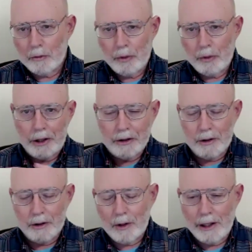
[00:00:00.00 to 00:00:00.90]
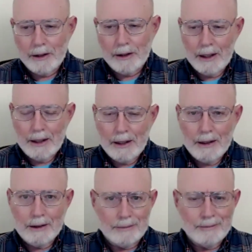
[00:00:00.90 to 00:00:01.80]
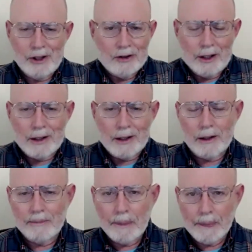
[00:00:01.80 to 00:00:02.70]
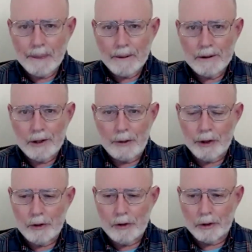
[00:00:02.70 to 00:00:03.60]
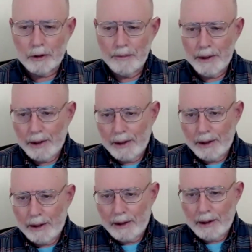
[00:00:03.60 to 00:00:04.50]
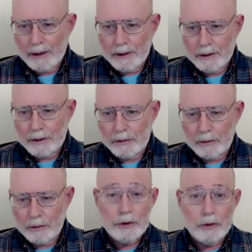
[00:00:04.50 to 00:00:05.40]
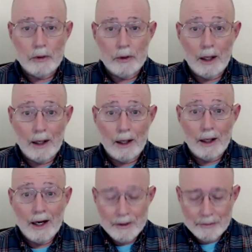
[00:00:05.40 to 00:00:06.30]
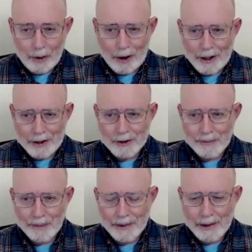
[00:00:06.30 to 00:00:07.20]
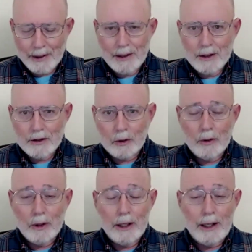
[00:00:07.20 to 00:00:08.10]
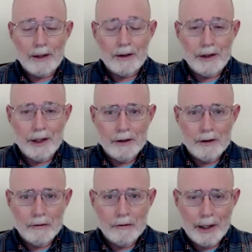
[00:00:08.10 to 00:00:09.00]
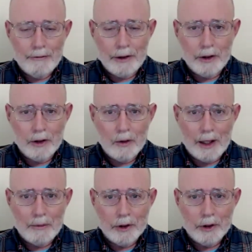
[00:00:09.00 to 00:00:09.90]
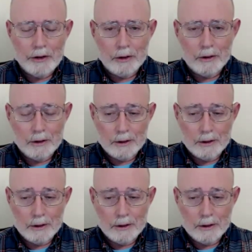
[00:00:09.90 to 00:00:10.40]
pointing to the right, just like on a tape recorder, to unpause. So at the end of my video, I'm going to